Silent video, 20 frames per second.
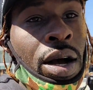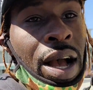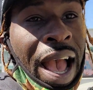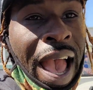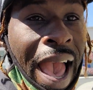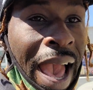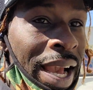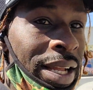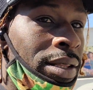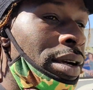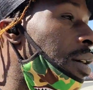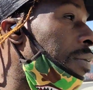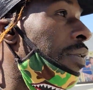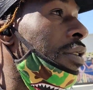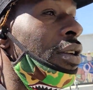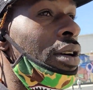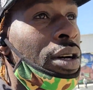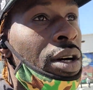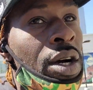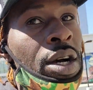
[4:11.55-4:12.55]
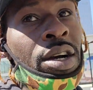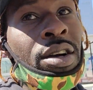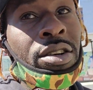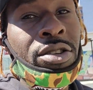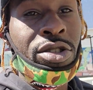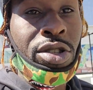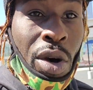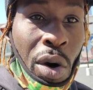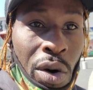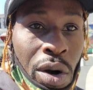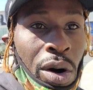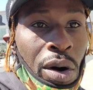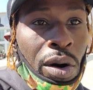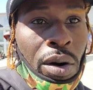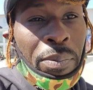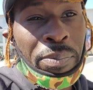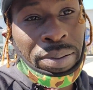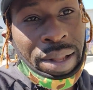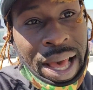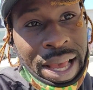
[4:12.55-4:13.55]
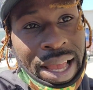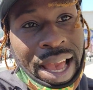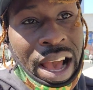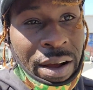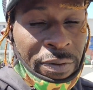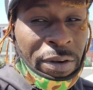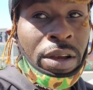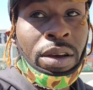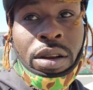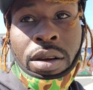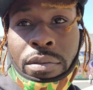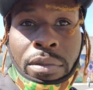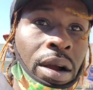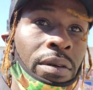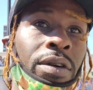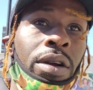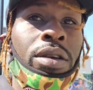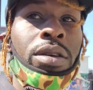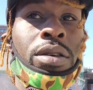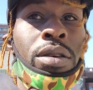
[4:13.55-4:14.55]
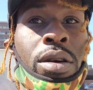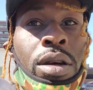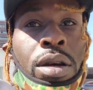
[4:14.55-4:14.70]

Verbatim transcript: act of a so-called black African-American.